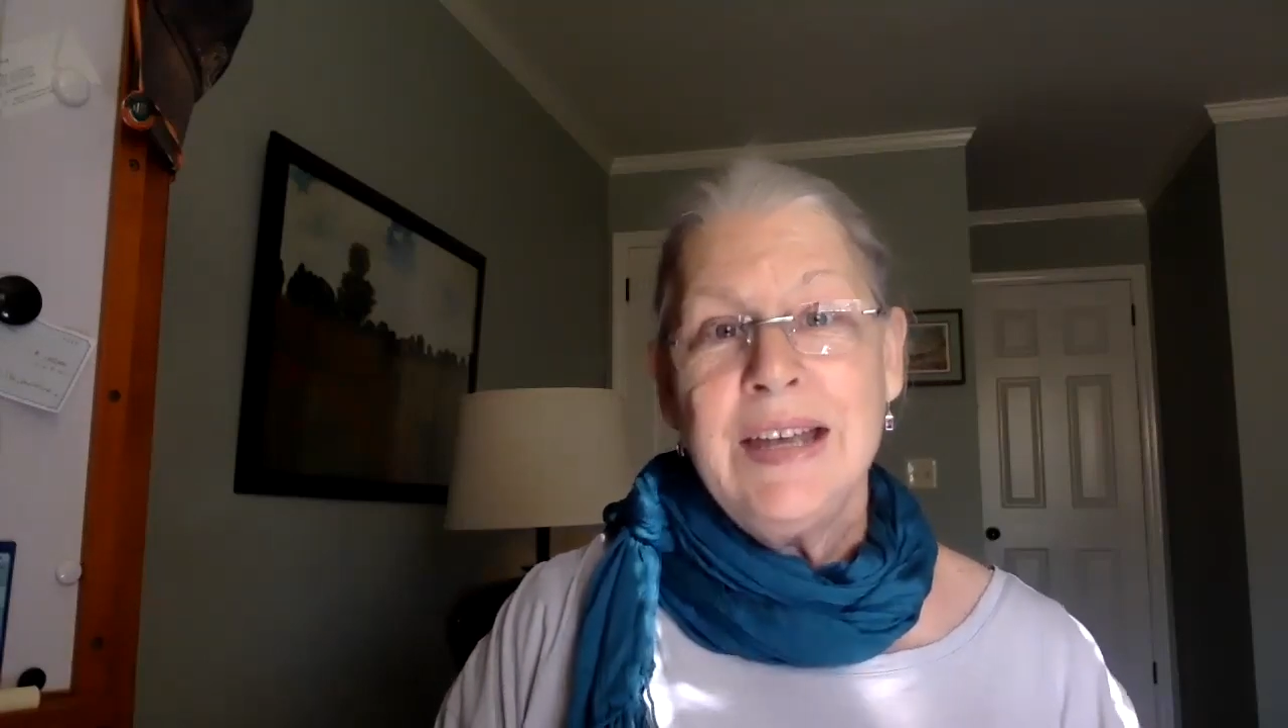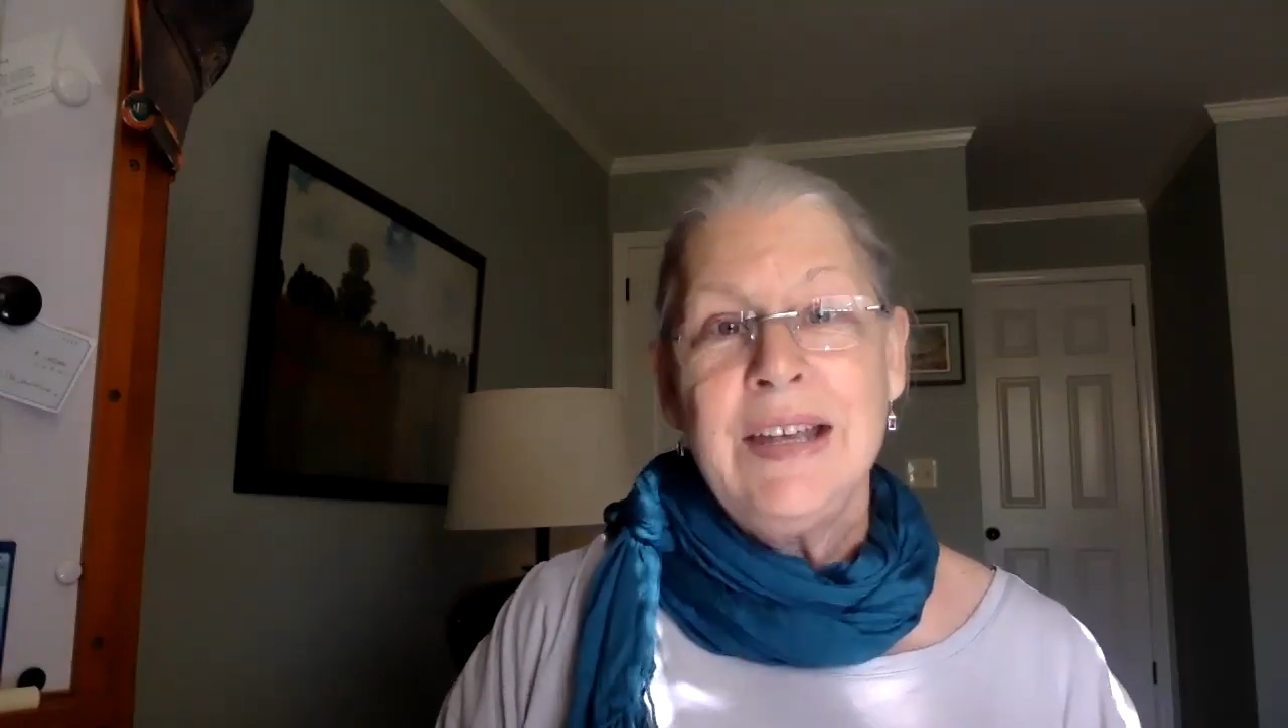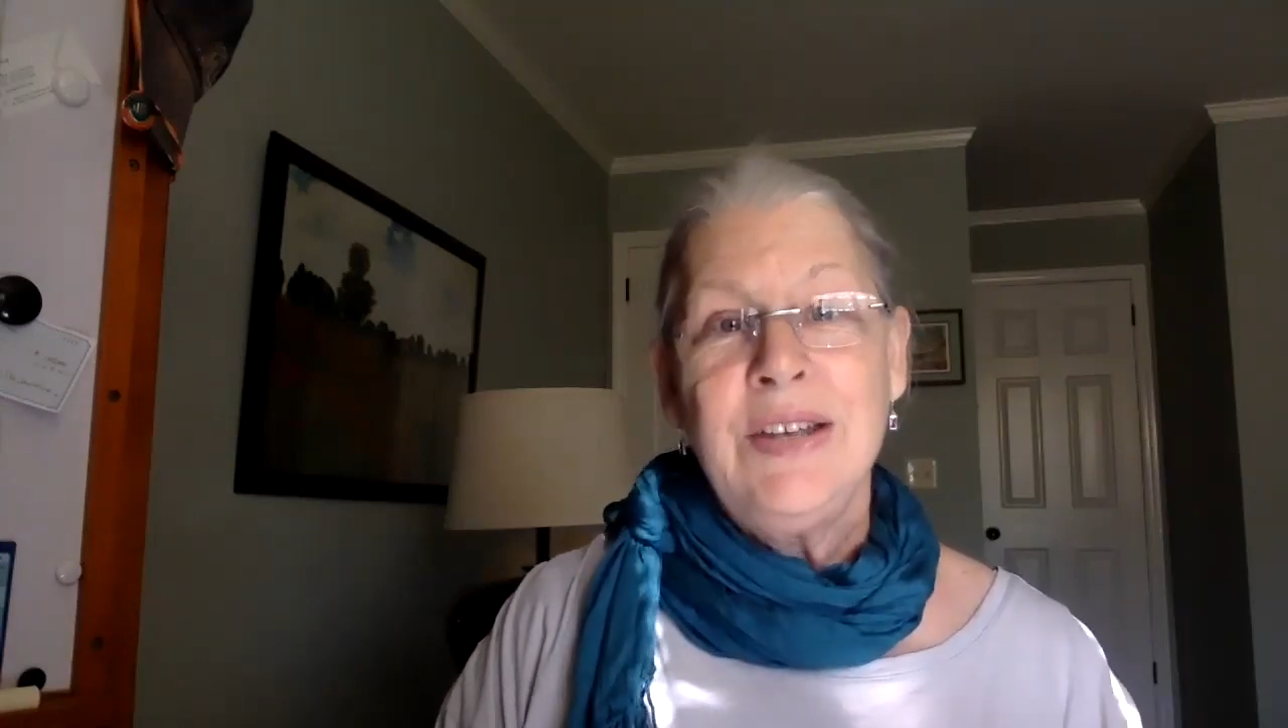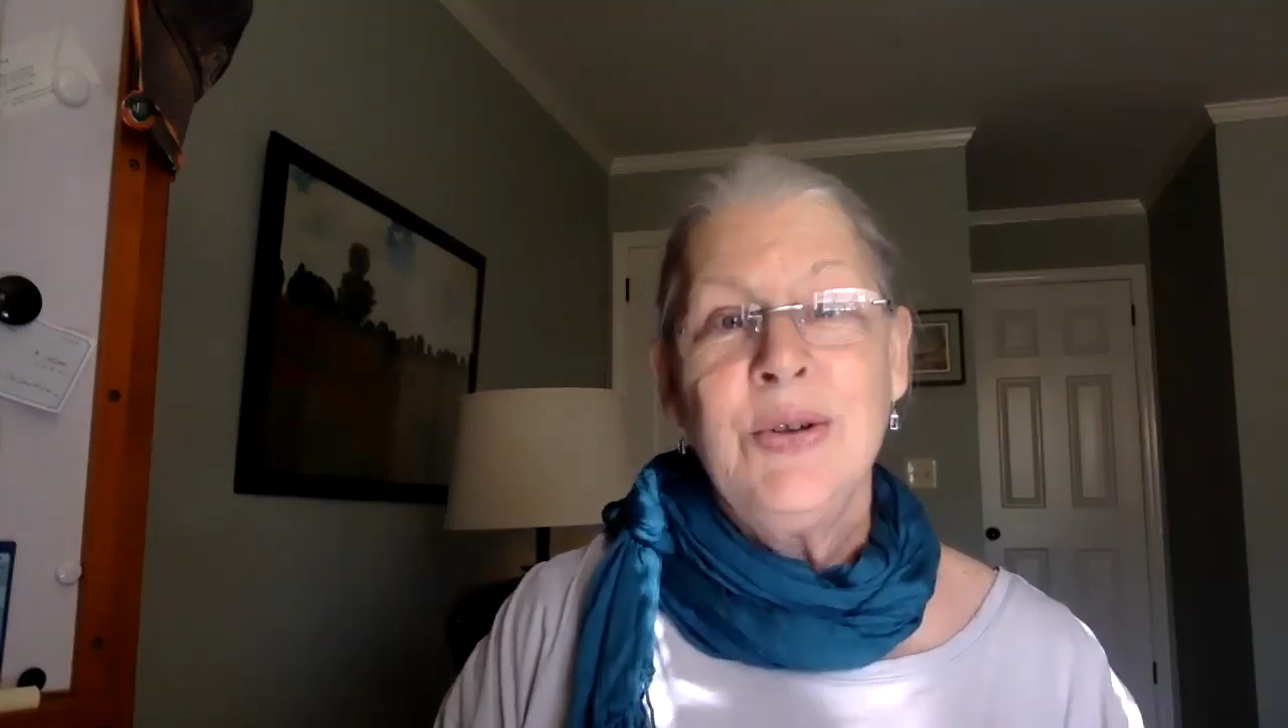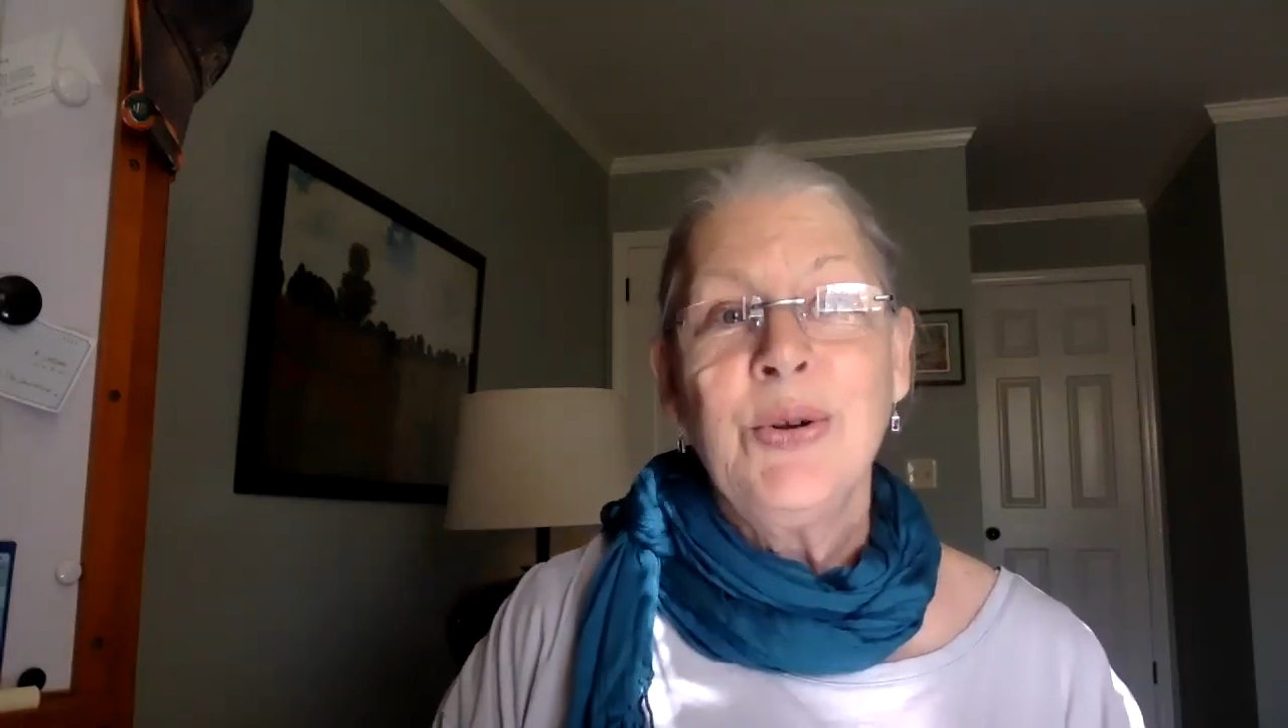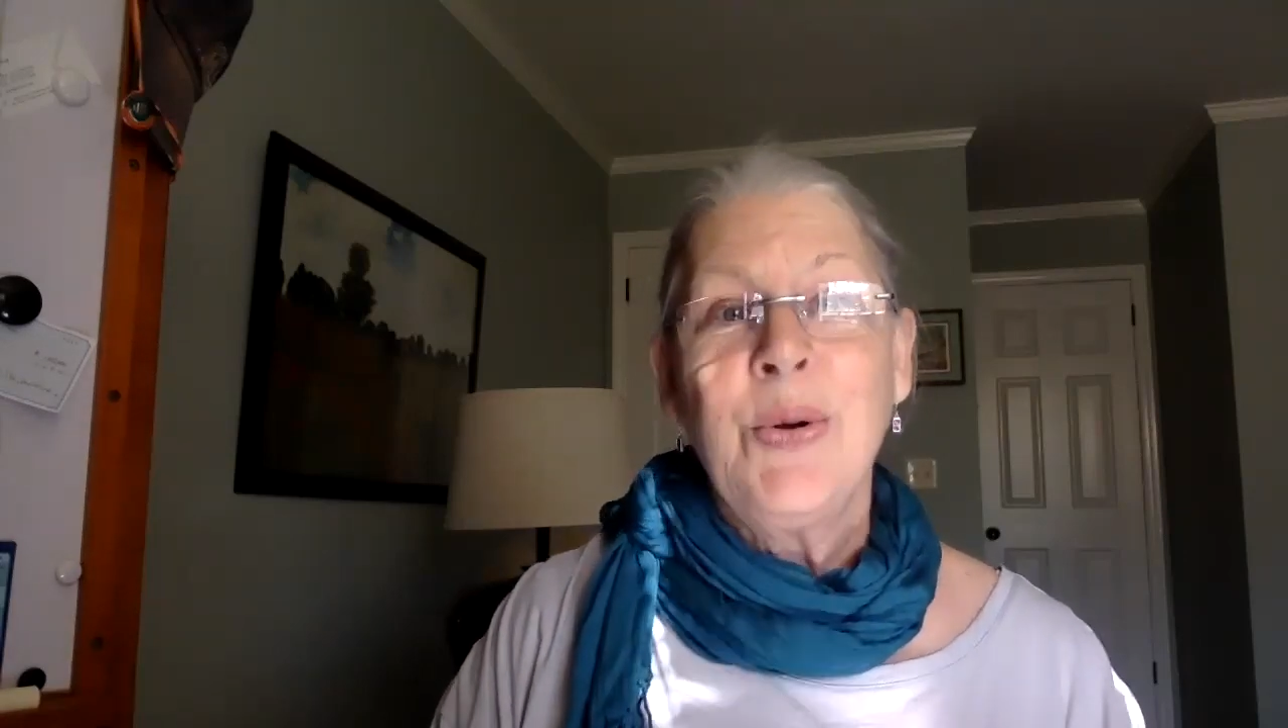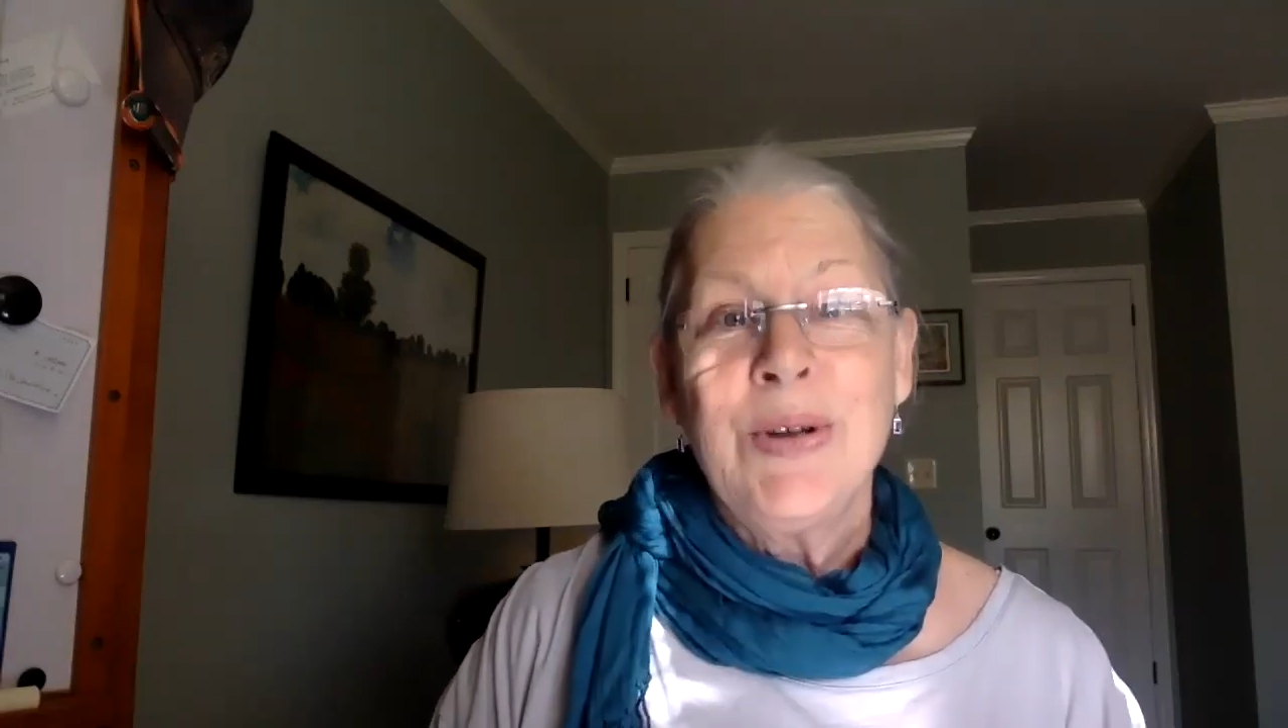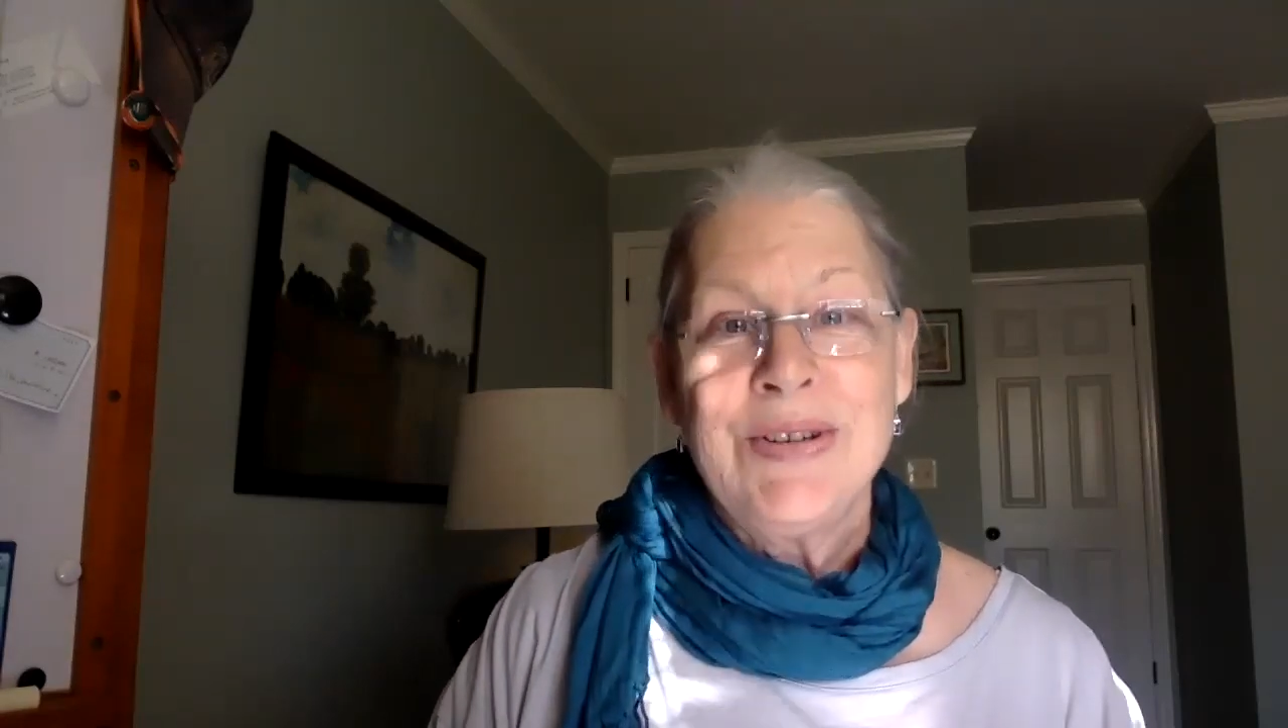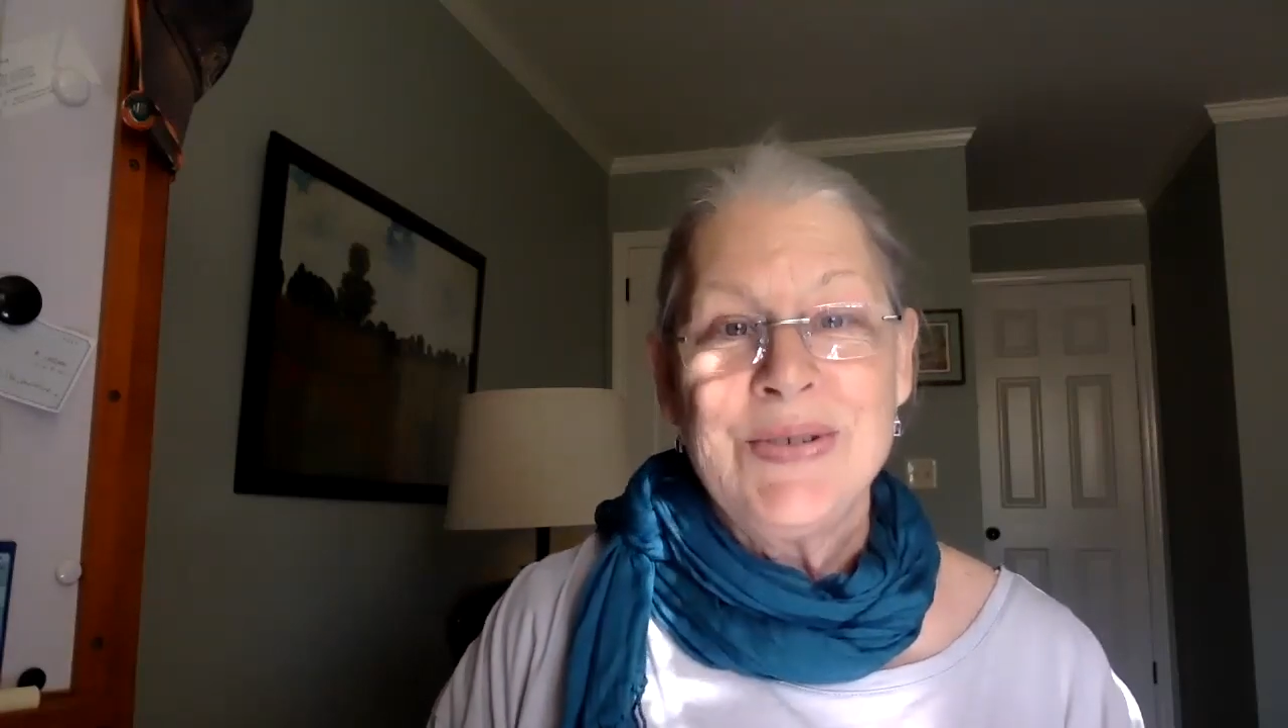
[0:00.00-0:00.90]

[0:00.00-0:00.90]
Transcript: you're going to